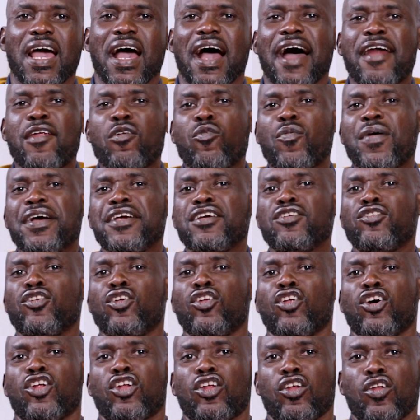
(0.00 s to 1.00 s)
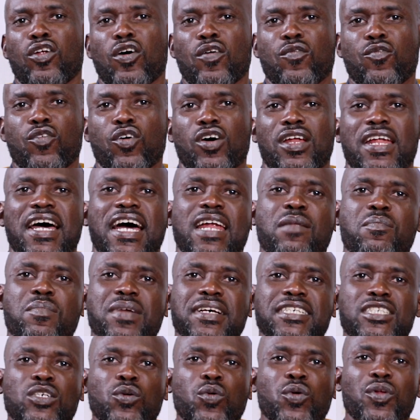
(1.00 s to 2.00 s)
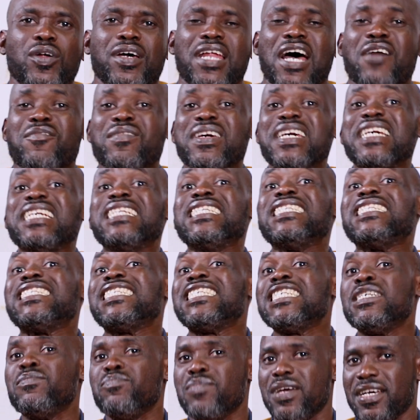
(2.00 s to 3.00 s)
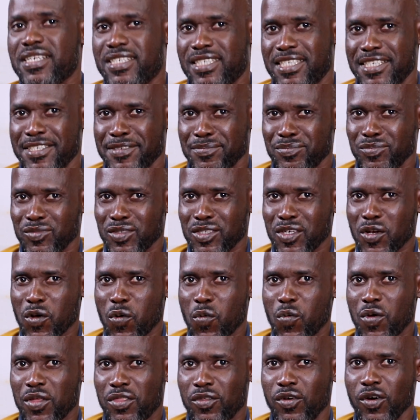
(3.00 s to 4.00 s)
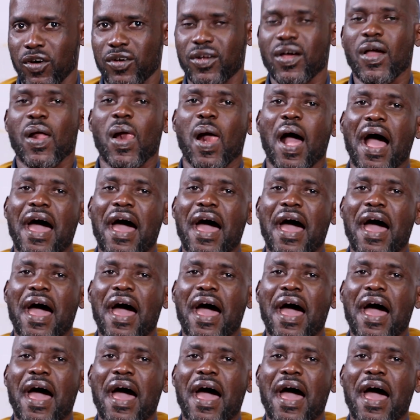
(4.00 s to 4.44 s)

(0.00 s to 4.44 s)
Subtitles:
And when you do not love God, that means you will not have intimacy with God.